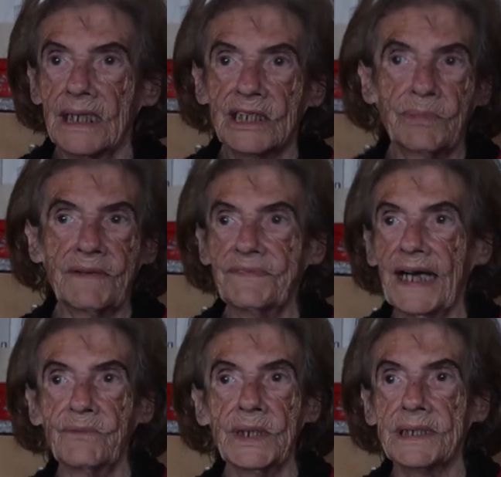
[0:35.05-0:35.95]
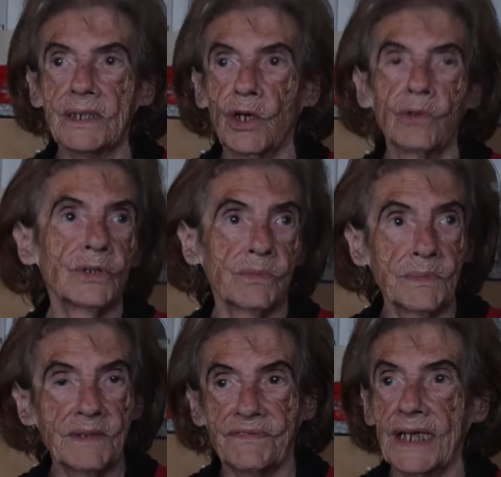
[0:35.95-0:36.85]
it's about five weeks ago, It was with
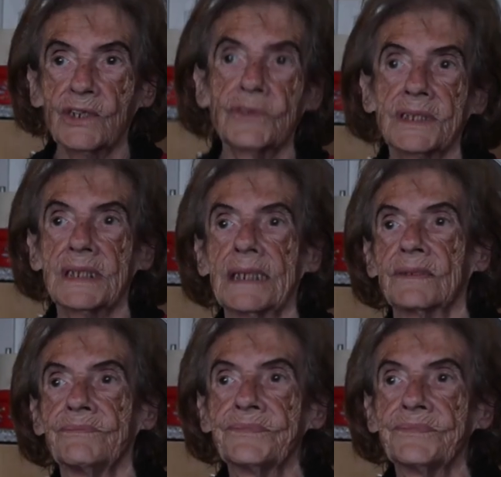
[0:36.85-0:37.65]
me friend Christine.